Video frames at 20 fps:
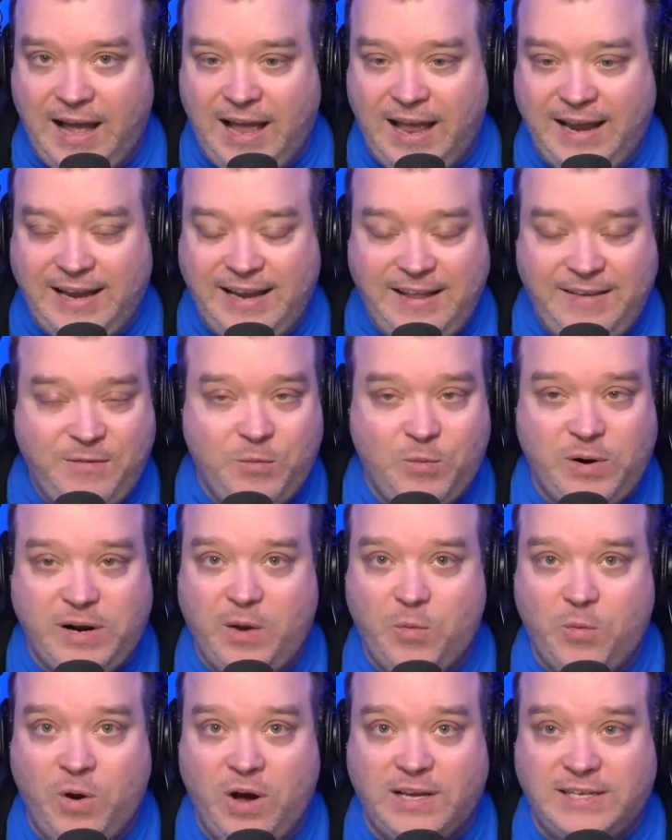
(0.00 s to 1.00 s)
and even when I
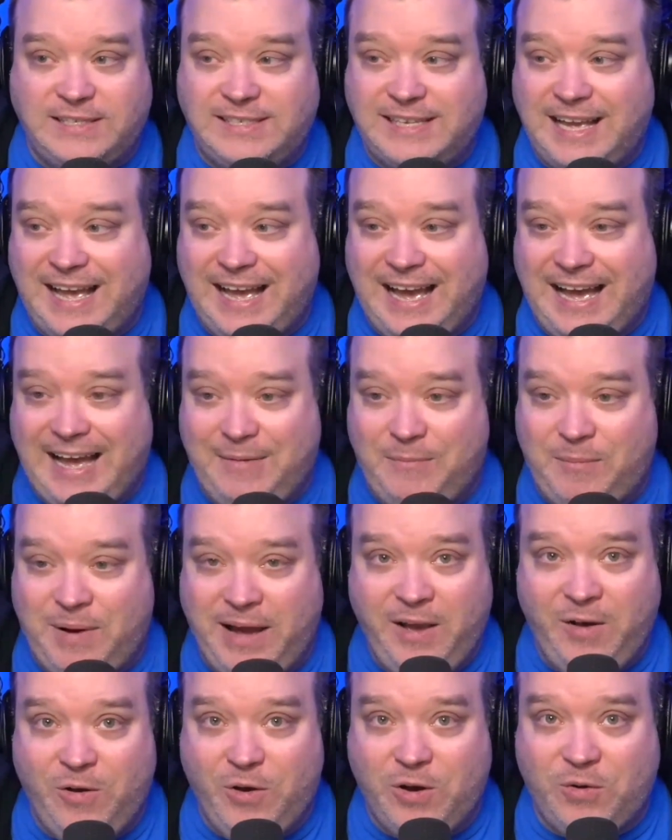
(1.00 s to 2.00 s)
was,
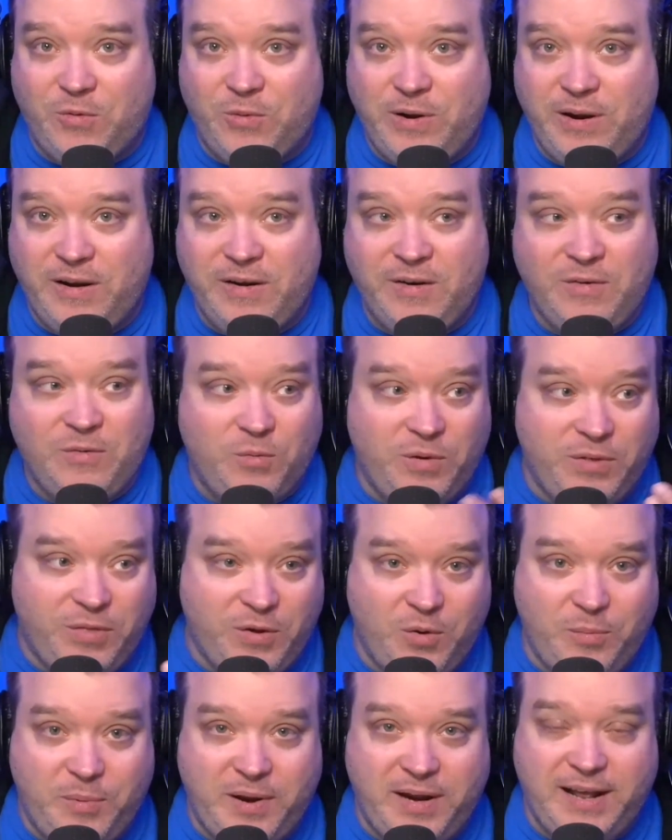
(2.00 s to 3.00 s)
my whole career with
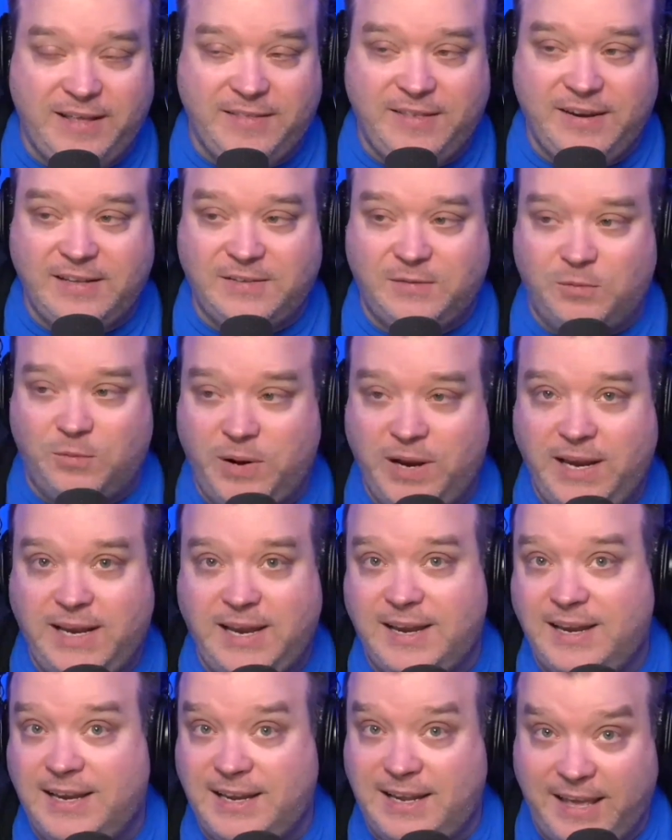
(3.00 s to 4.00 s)
Opie and Anthony is we
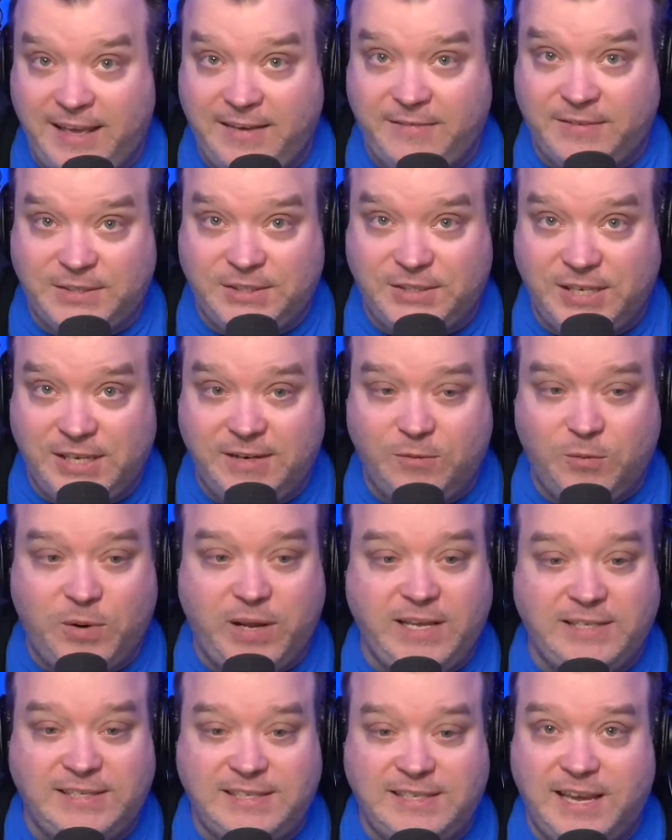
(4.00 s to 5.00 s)
didn't give a shit.
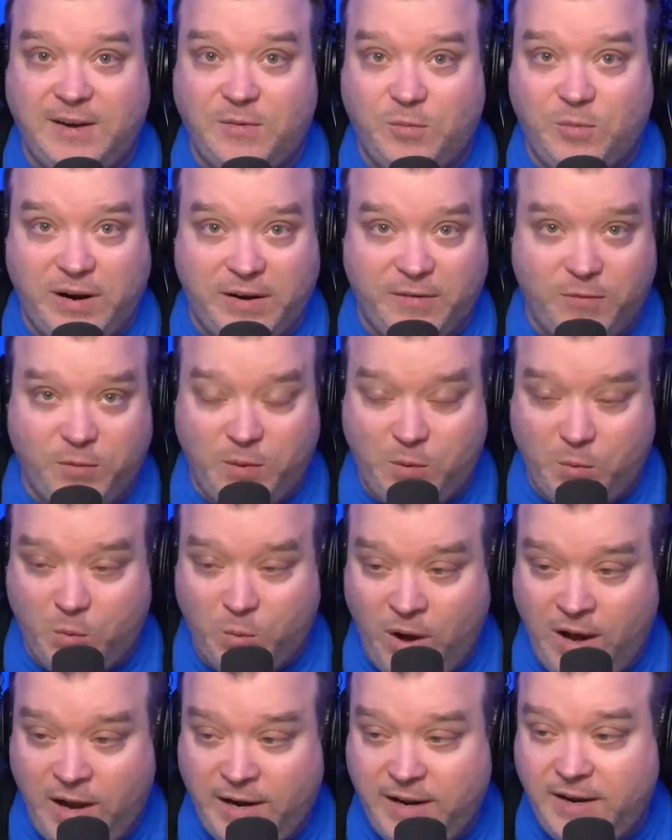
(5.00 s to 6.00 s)
We said whatever we
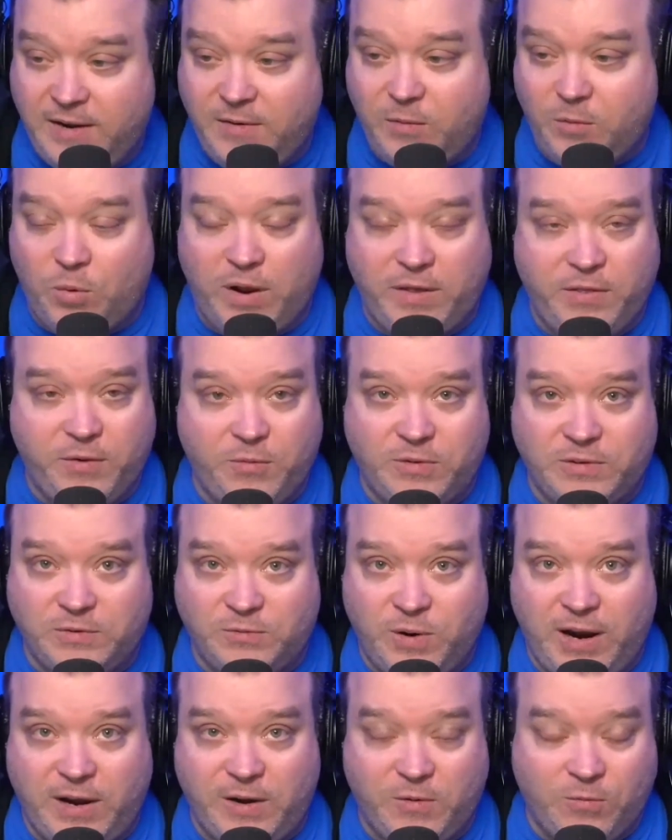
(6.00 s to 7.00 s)
wanted, whether it was
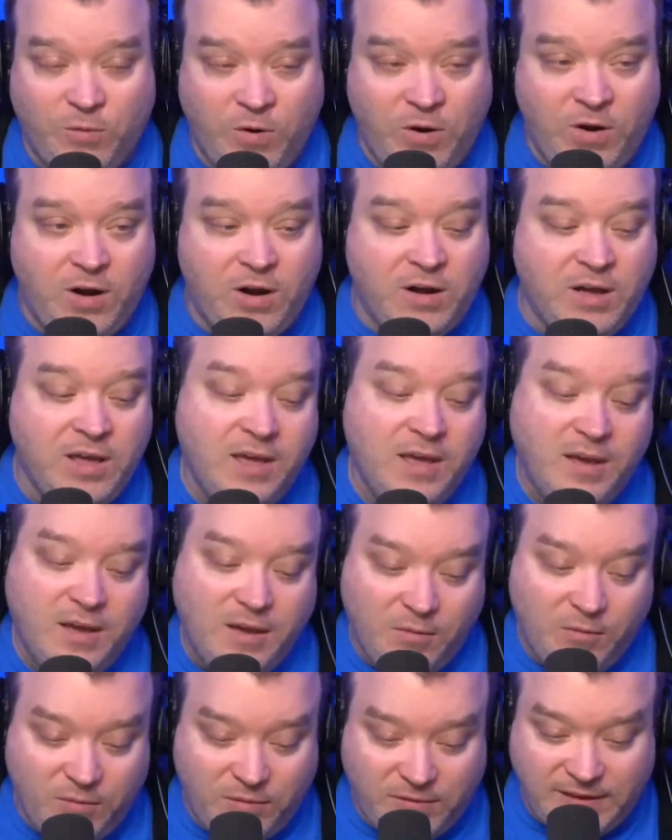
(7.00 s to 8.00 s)
right or wrong
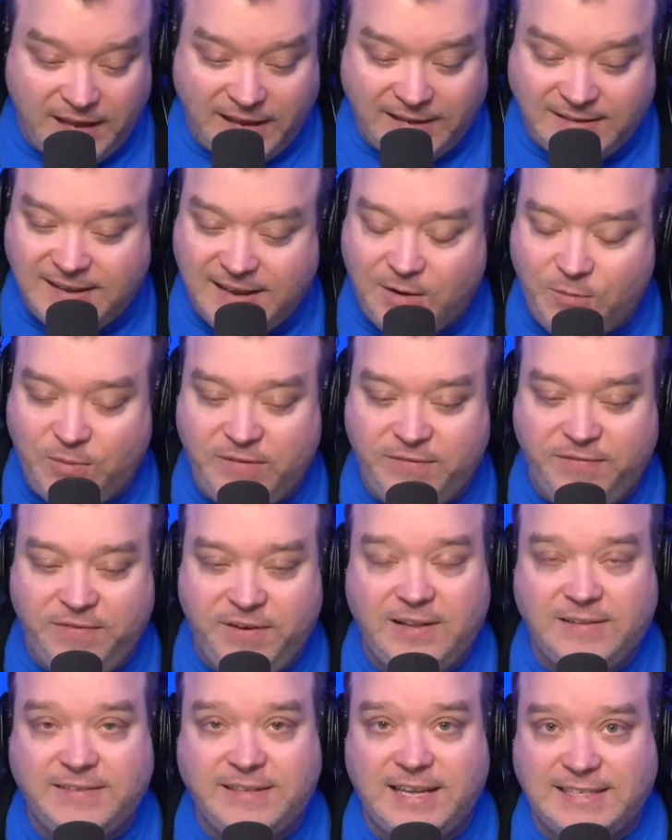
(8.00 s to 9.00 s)
was that's how we
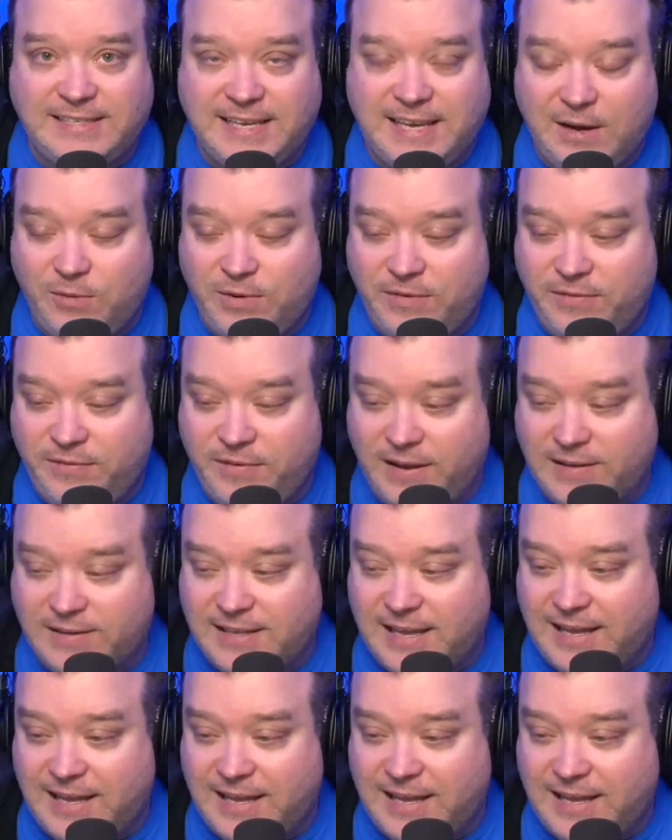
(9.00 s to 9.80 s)
felt. That's how we felt.